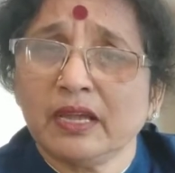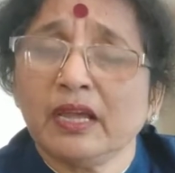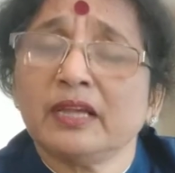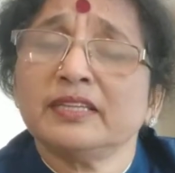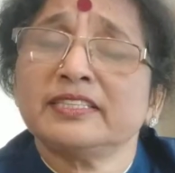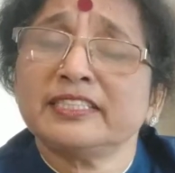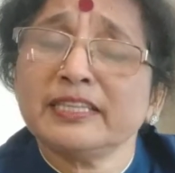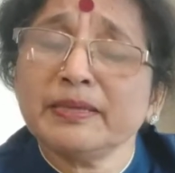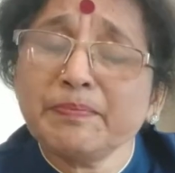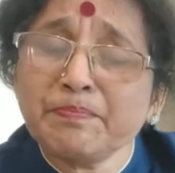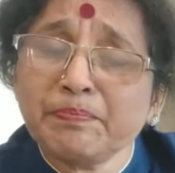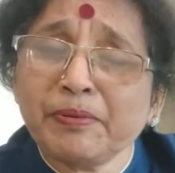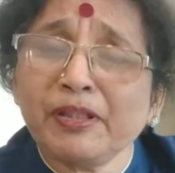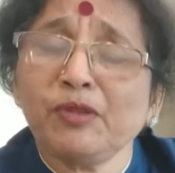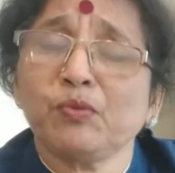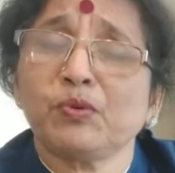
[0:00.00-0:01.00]

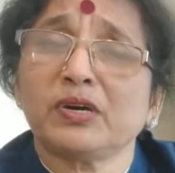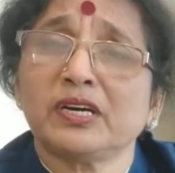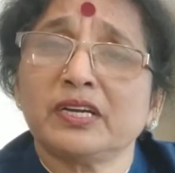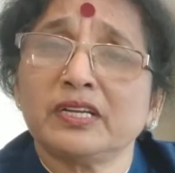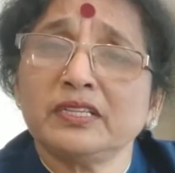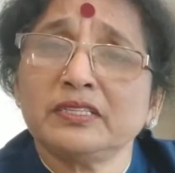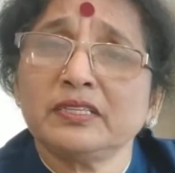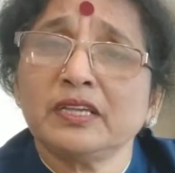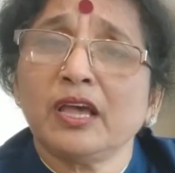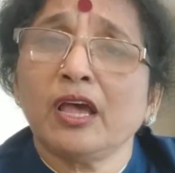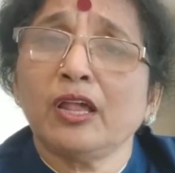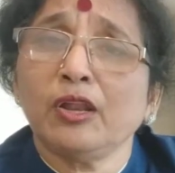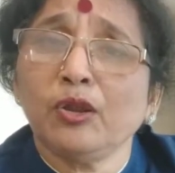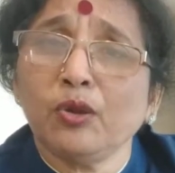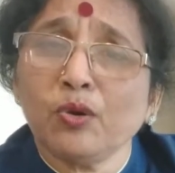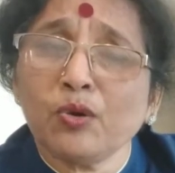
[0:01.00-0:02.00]
Simple words,
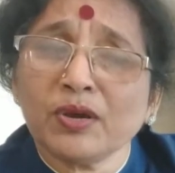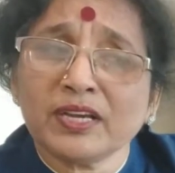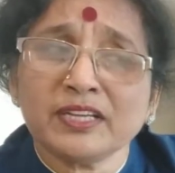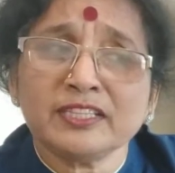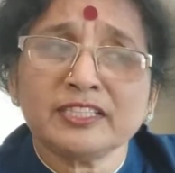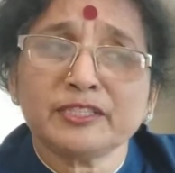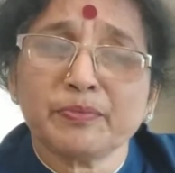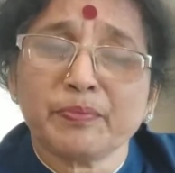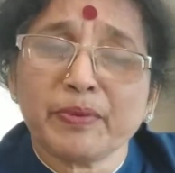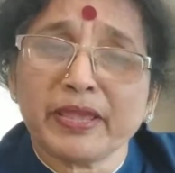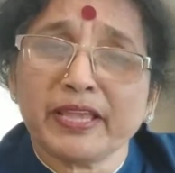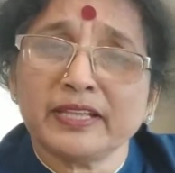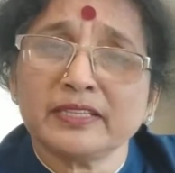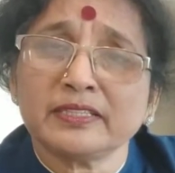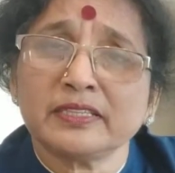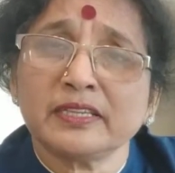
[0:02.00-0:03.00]
locus
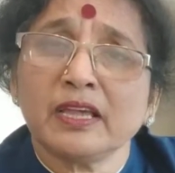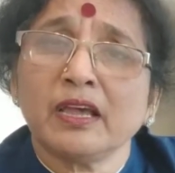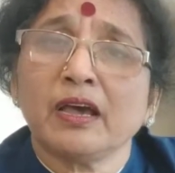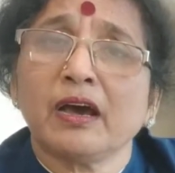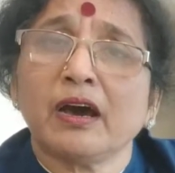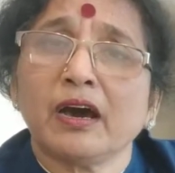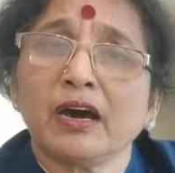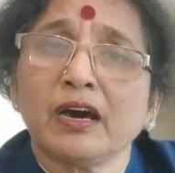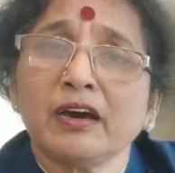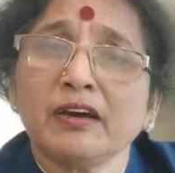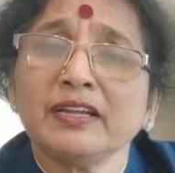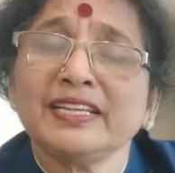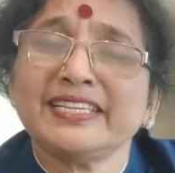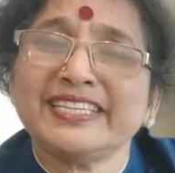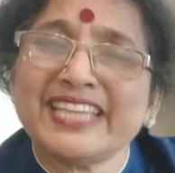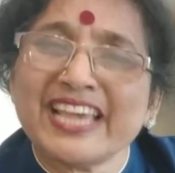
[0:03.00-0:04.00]
means
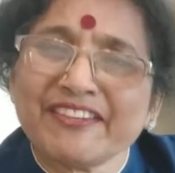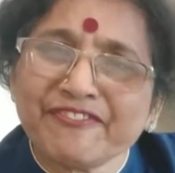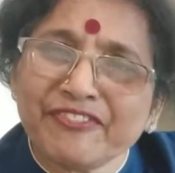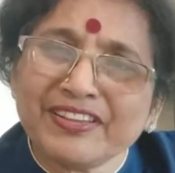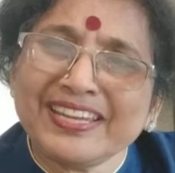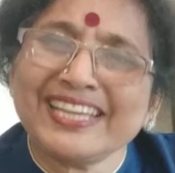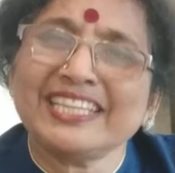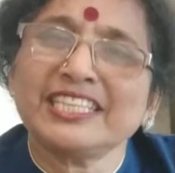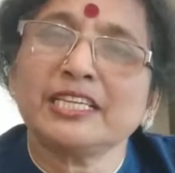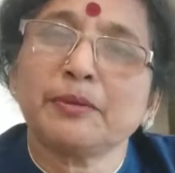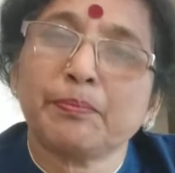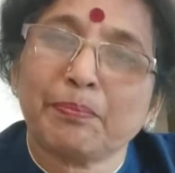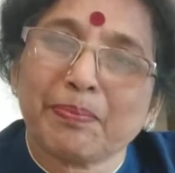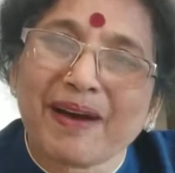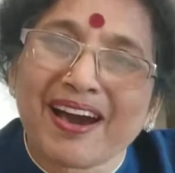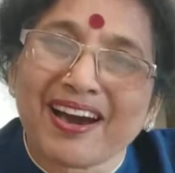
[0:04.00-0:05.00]
a definite
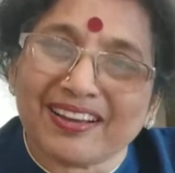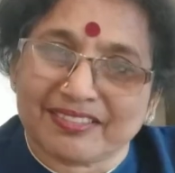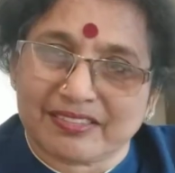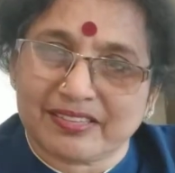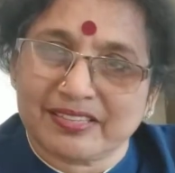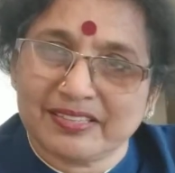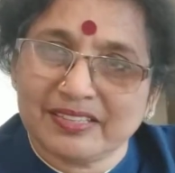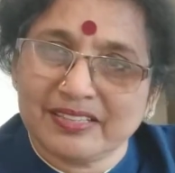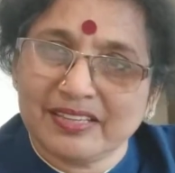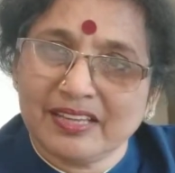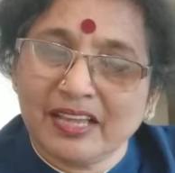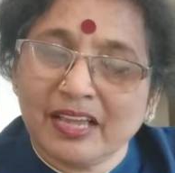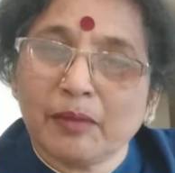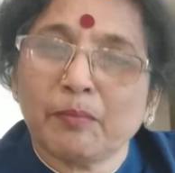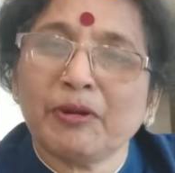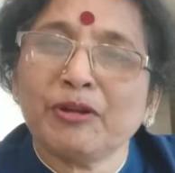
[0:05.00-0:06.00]
path.
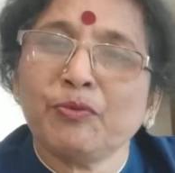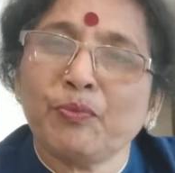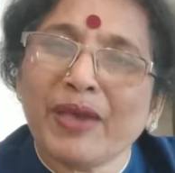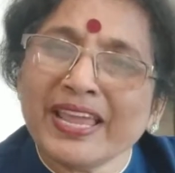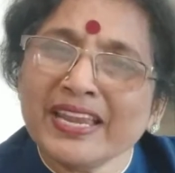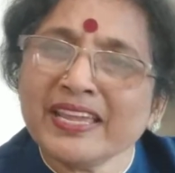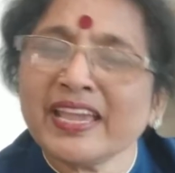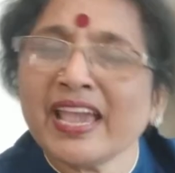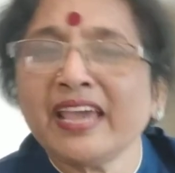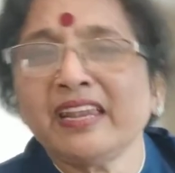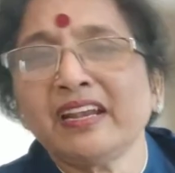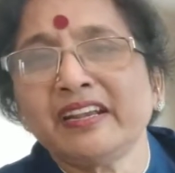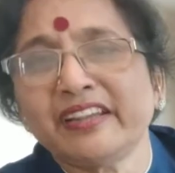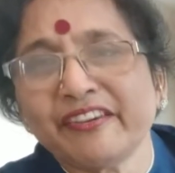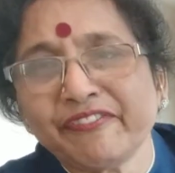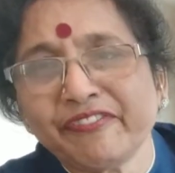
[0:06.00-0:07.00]
But when can
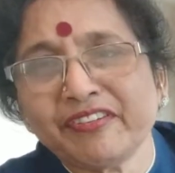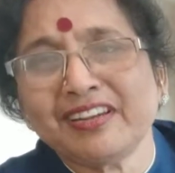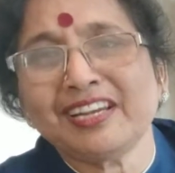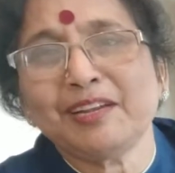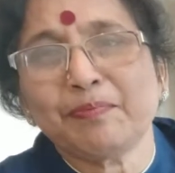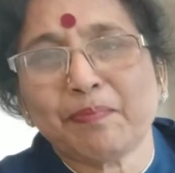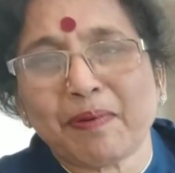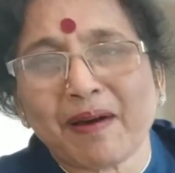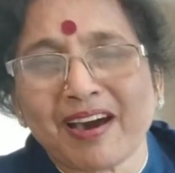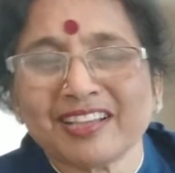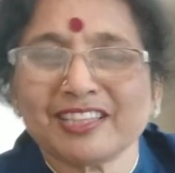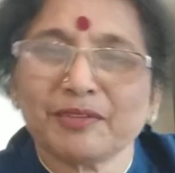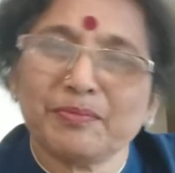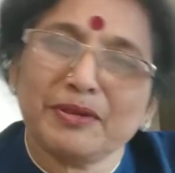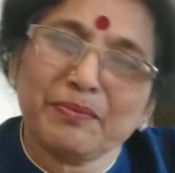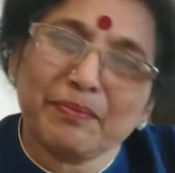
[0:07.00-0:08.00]
a definite
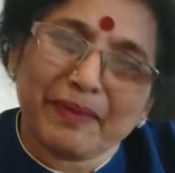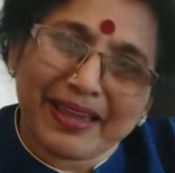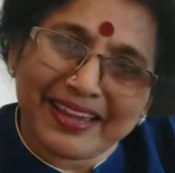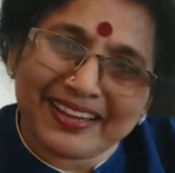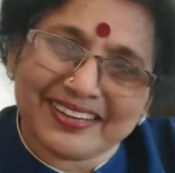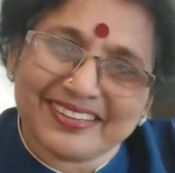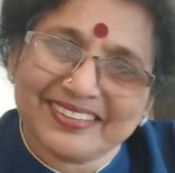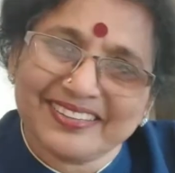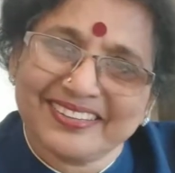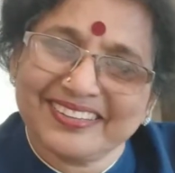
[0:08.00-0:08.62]
path be made?